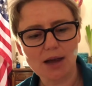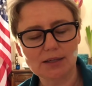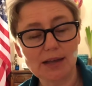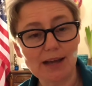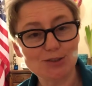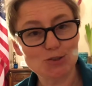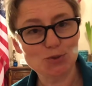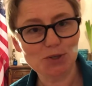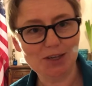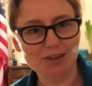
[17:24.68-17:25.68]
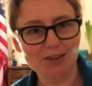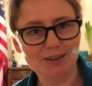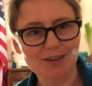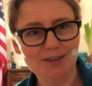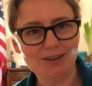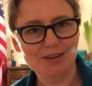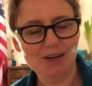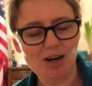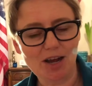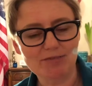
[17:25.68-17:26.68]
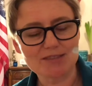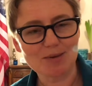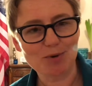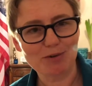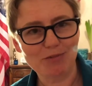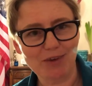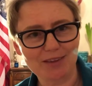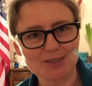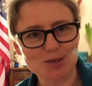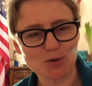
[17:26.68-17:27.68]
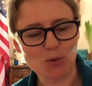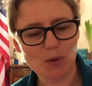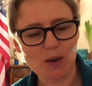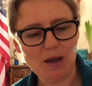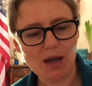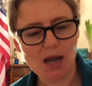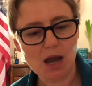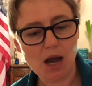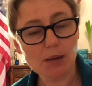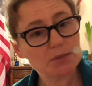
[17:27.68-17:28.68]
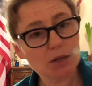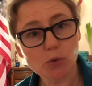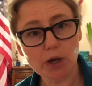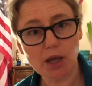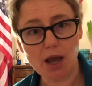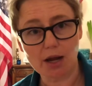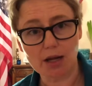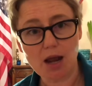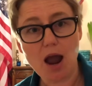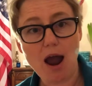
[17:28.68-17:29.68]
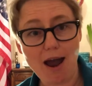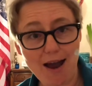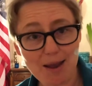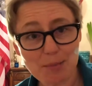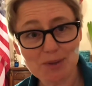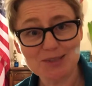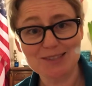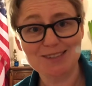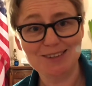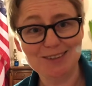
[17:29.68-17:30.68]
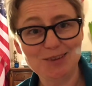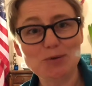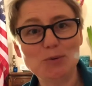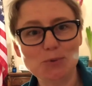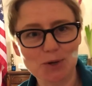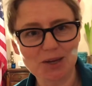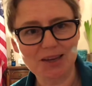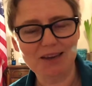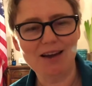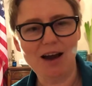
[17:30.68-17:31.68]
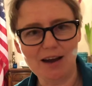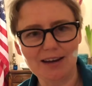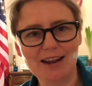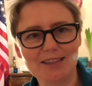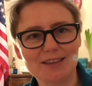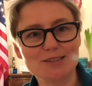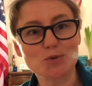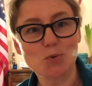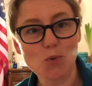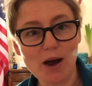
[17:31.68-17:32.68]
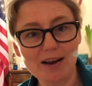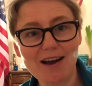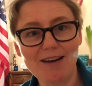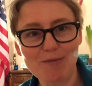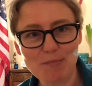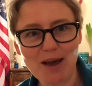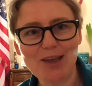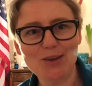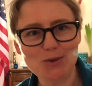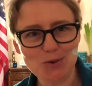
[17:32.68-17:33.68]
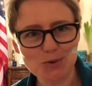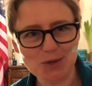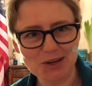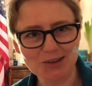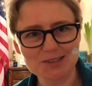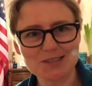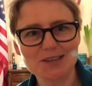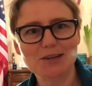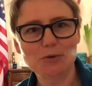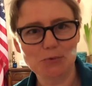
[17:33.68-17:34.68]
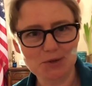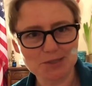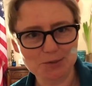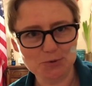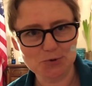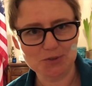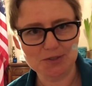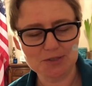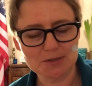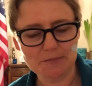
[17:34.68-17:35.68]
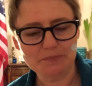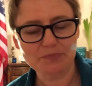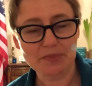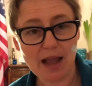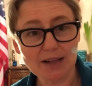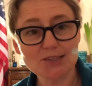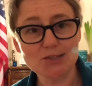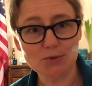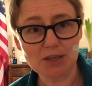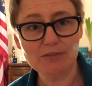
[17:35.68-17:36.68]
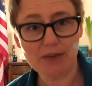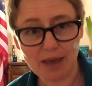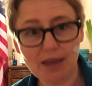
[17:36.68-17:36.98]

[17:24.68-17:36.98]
not to care if someone offends you. I'm still working on it. I'm still working on it, and that's one of my New Year's resolutions. Not to give